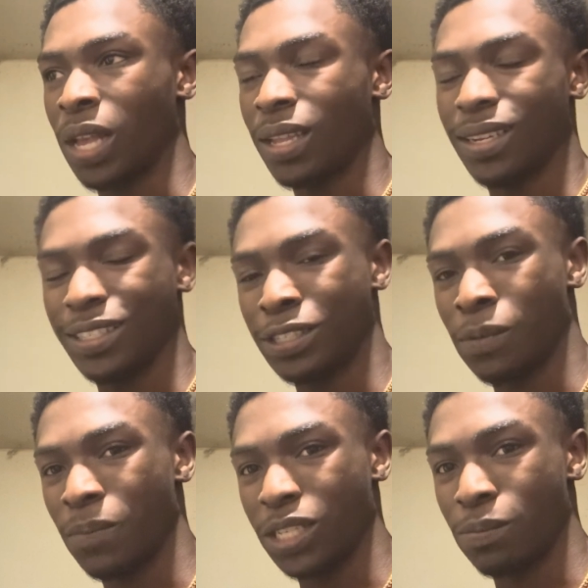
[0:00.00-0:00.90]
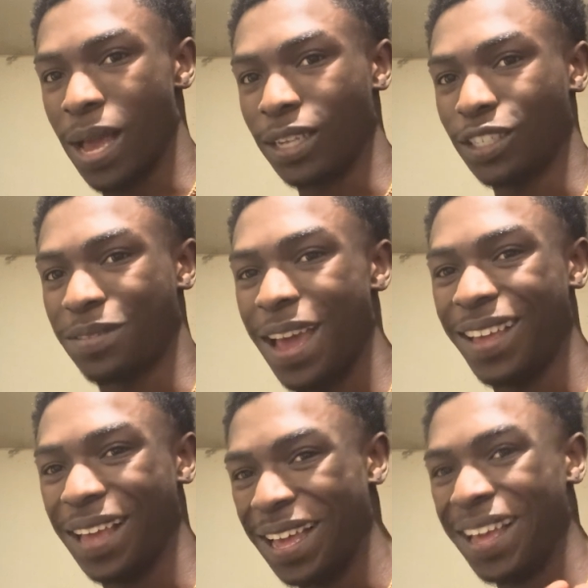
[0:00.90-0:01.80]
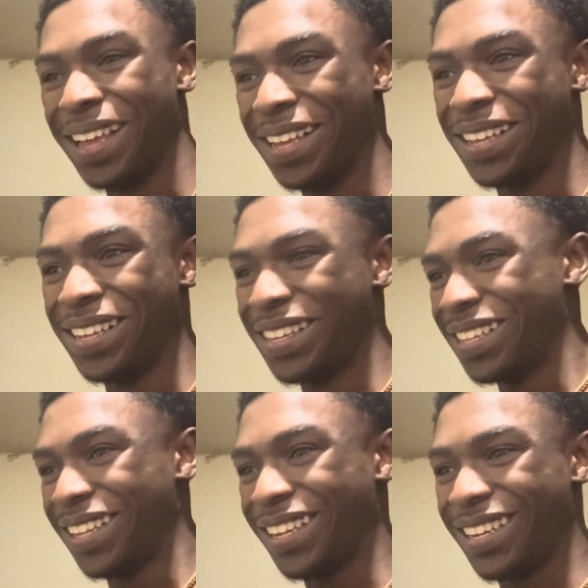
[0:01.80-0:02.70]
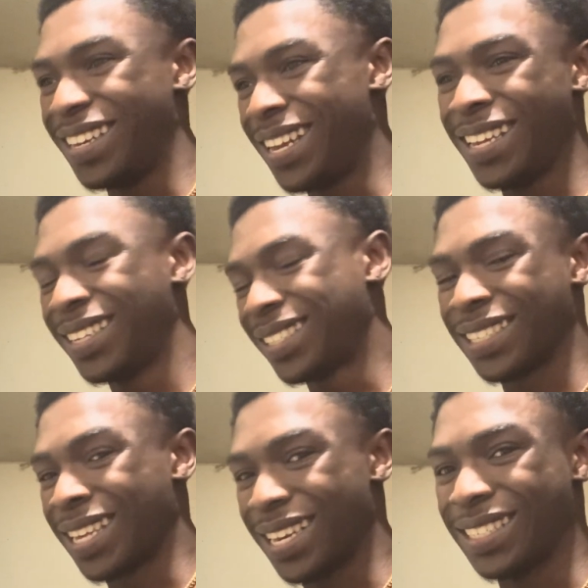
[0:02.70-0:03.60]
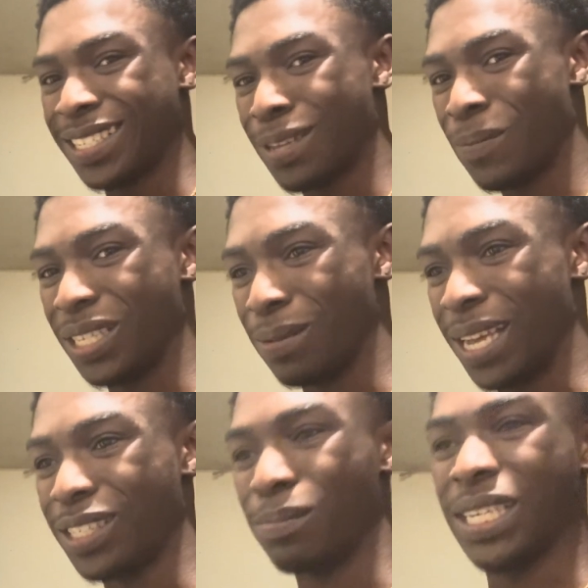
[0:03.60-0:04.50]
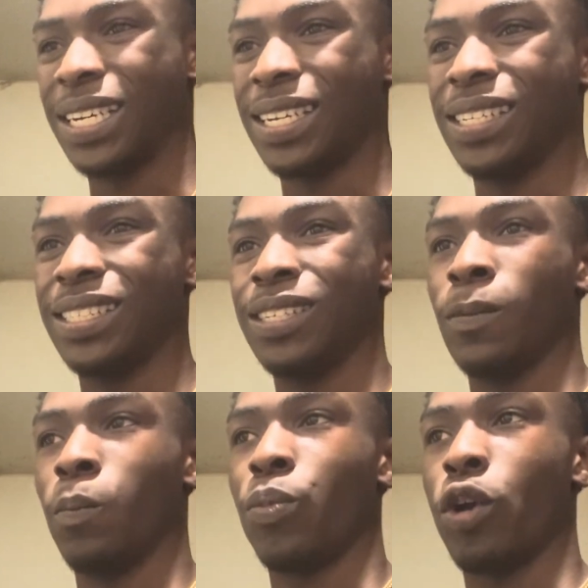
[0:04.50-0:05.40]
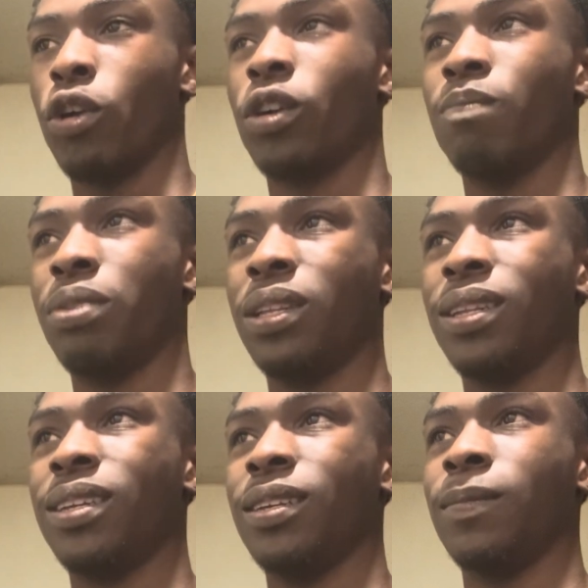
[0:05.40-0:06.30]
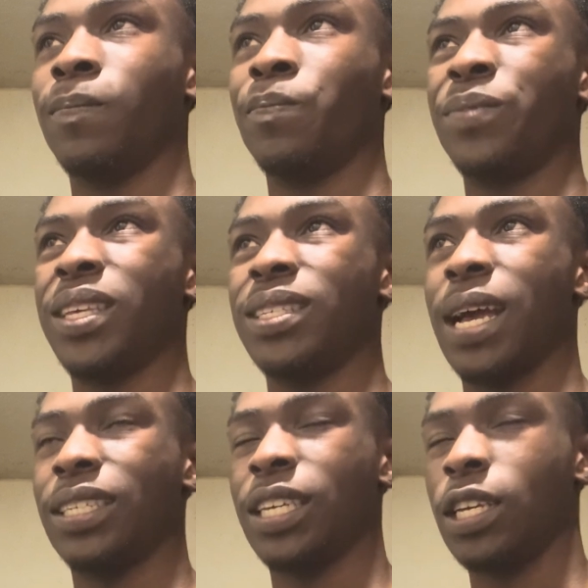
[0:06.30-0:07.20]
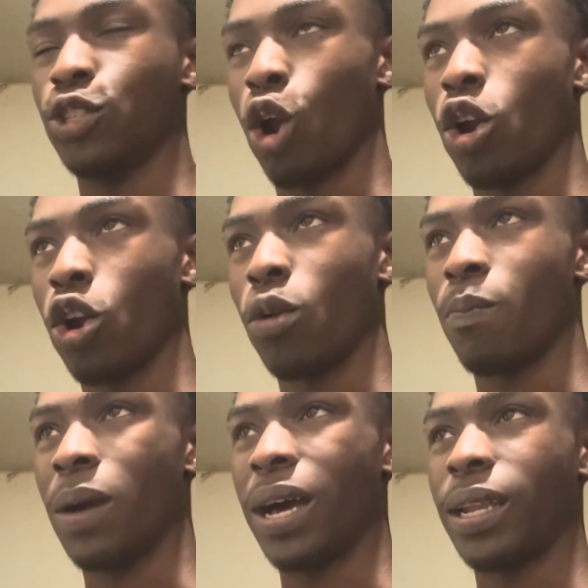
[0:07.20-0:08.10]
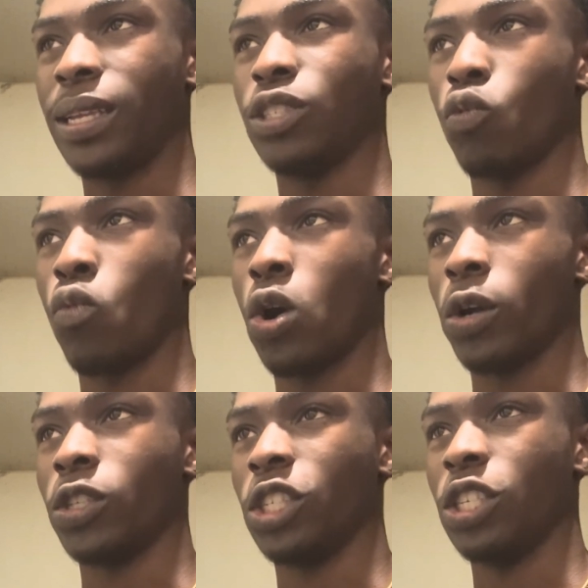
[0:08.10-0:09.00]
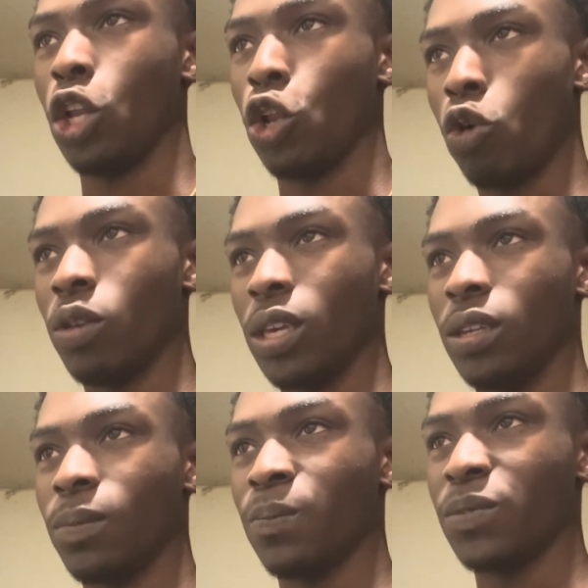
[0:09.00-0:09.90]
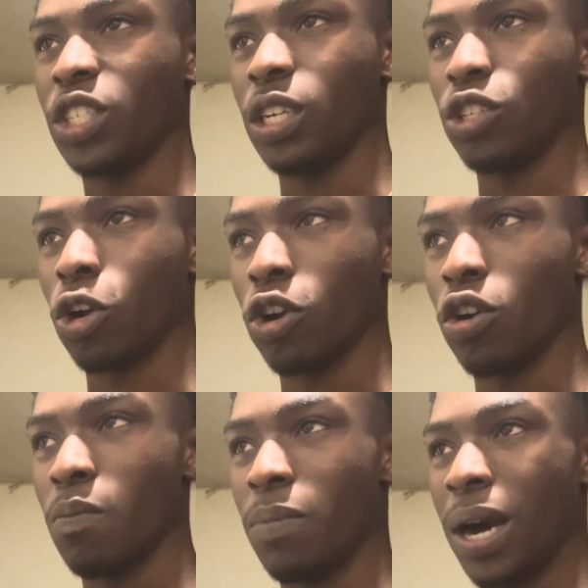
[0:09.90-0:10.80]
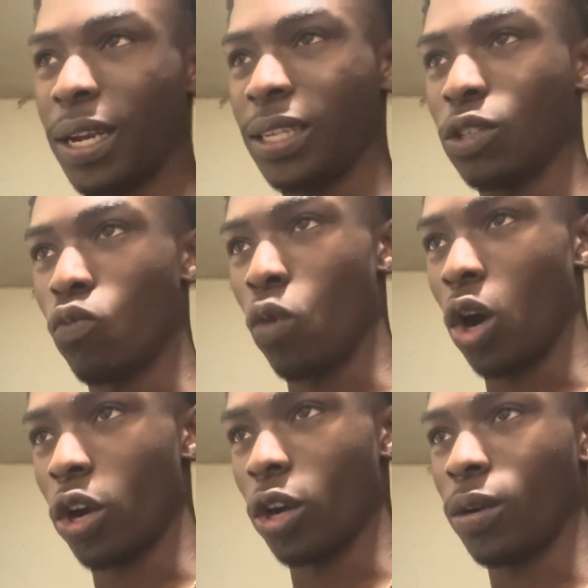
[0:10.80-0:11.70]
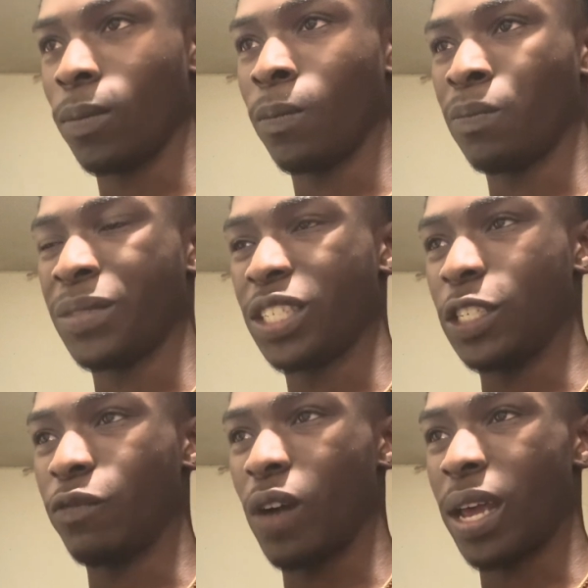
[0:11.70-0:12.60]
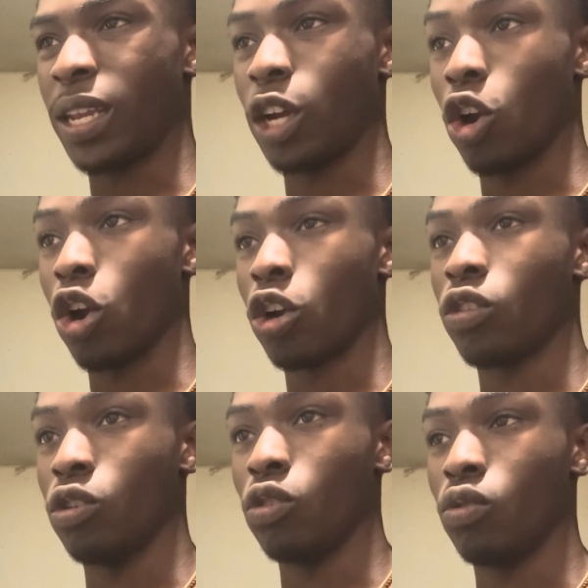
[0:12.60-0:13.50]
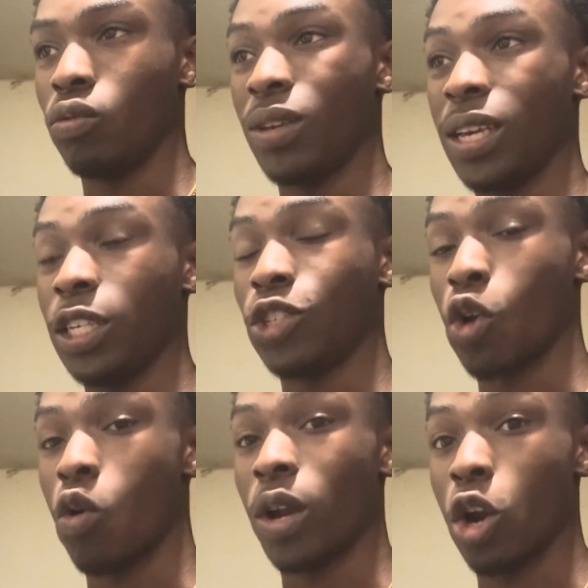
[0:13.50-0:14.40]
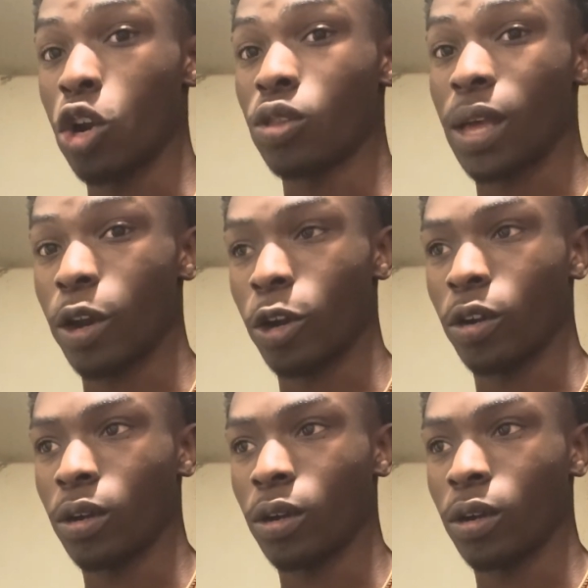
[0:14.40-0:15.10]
is a mismatch. Needless to say, this is a mismatch because her ability is that she can turn her body into water. She's a Logia. She can turn her body into water. She's fighting an earth dude. He's throwing earth at her.